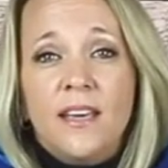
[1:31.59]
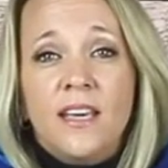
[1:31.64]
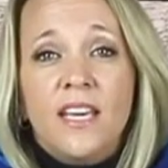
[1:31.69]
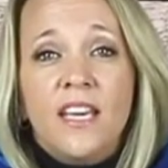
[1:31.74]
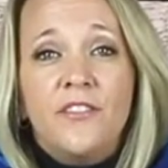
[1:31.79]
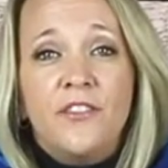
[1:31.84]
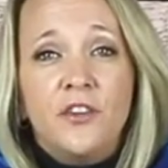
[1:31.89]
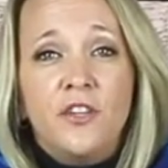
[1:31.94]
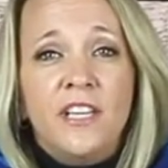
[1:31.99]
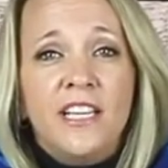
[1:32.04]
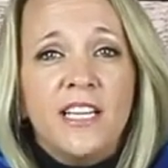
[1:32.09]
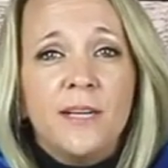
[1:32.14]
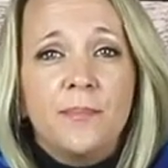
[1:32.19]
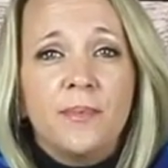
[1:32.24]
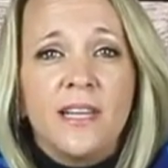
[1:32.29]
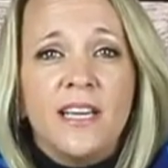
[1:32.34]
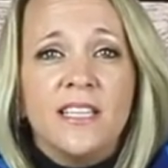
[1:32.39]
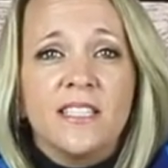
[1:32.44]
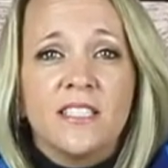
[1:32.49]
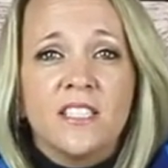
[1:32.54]
If you need a
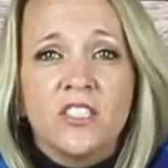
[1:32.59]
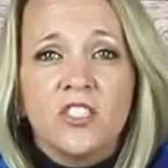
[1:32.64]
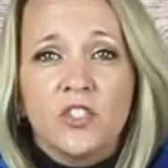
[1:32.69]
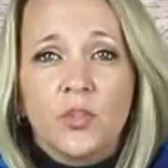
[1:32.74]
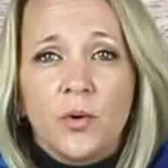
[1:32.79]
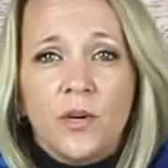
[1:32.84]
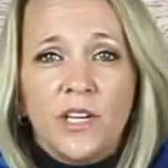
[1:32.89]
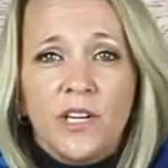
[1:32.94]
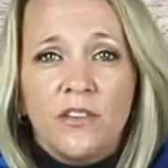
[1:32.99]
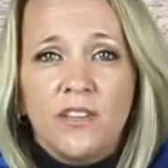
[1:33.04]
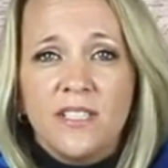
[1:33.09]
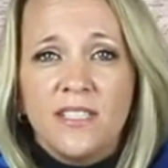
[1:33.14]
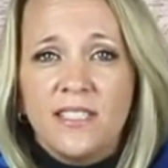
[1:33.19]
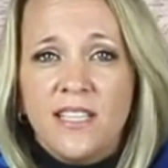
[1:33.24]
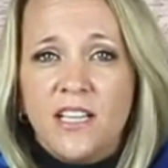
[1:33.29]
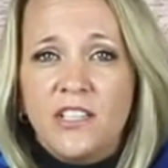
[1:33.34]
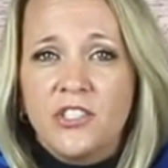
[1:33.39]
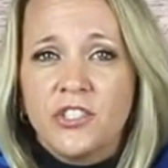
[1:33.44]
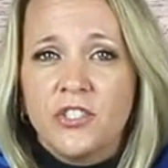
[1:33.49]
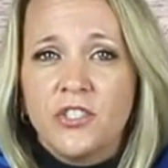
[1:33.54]
place to store your
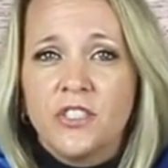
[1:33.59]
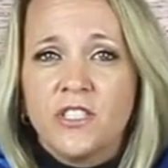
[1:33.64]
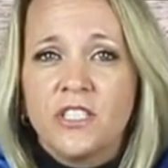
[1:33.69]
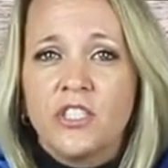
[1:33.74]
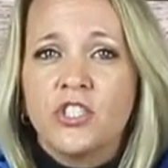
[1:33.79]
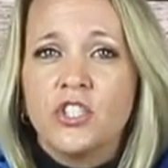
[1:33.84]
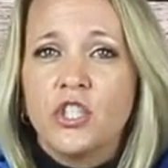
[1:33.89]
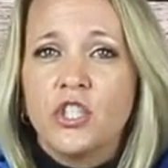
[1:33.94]
essentials, there's